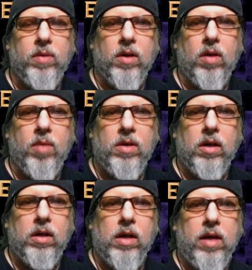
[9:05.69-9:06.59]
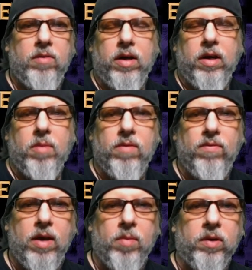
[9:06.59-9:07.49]
I recommend a
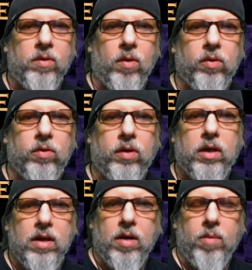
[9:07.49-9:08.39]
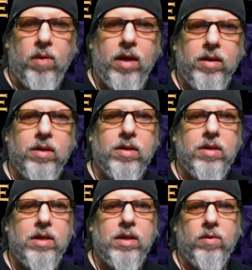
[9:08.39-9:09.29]
family rosary.
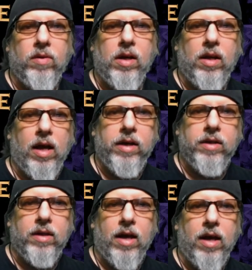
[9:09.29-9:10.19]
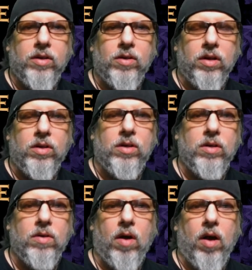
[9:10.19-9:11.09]
Protestants need to realize that you can
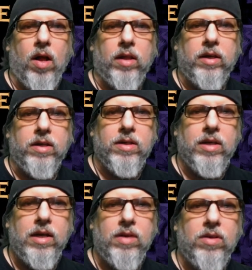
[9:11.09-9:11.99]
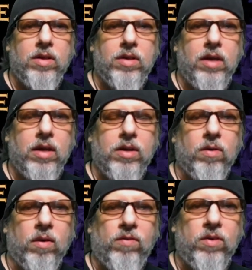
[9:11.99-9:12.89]
do all of these things. You just can't
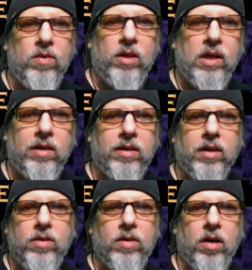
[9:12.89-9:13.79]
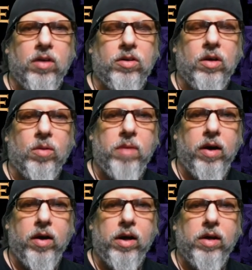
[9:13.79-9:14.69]
do a few things in the church.
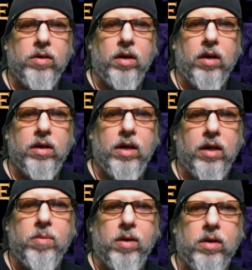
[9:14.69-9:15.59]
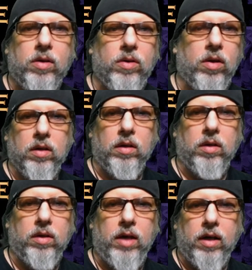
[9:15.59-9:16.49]
Marriage, you can't get married in a church.
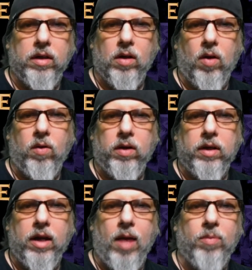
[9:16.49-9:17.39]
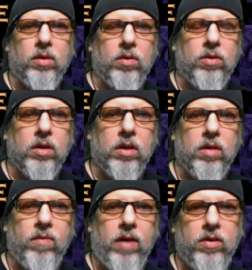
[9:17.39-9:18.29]
You can't go and get absolution and
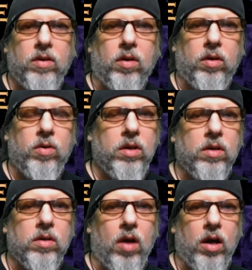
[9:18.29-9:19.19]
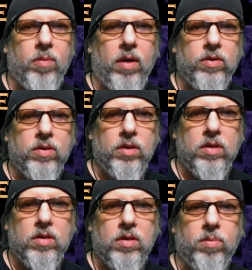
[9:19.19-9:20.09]
confession, although you can talk about your
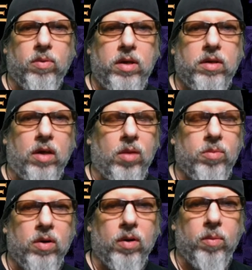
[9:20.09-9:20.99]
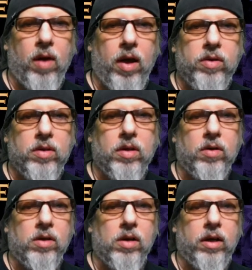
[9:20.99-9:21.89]
sins to a priest. Tell them you're a Protestant
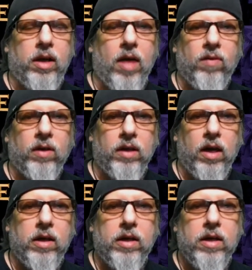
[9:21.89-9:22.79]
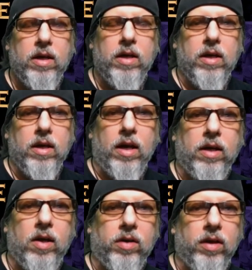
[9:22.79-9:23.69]
or you're not Catholic yet,
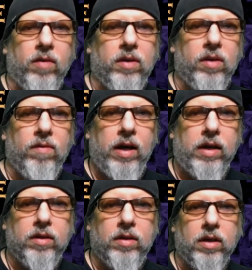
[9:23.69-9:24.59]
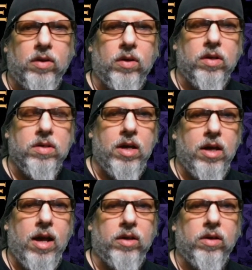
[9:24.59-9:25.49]
and they'll give you advice. And you can say
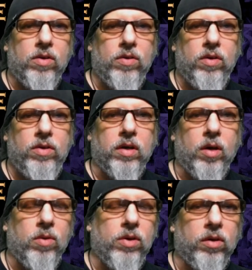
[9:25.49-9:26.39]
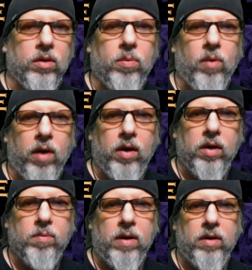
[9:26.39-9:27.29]
an act of contrition there, which is a prayer
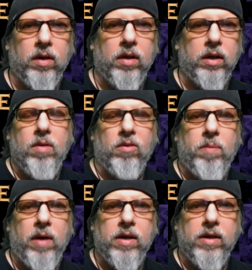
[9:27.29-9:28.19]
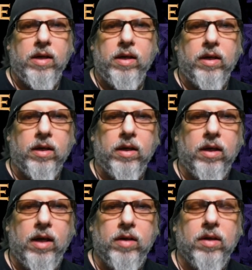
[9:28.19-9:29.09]
that's basically repenting and
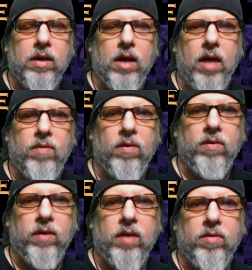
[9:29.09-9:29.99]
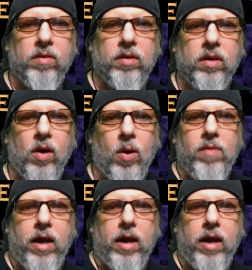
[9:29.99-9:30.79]
then asking God for forgiveness and help.